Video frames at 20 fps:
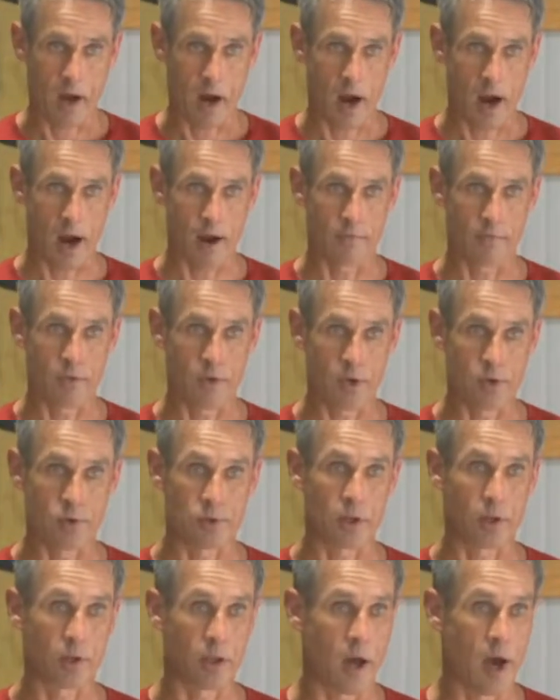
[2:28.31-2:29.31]
I've
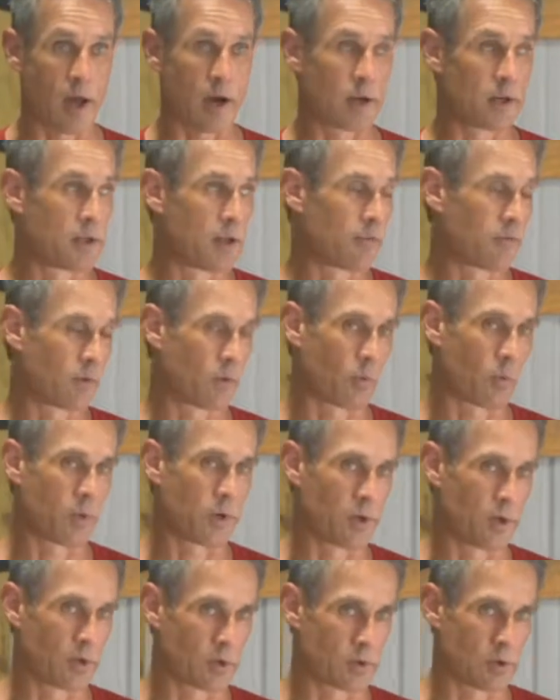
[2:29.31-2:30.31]
used a lot of different
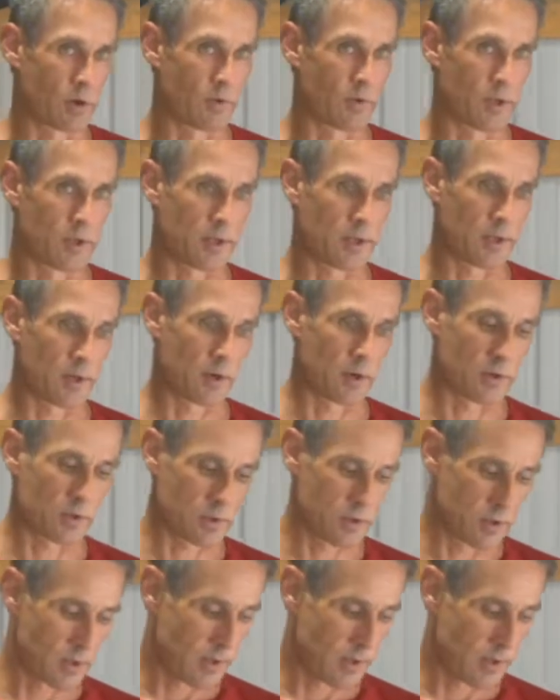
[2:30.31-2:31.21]
wheels over the years.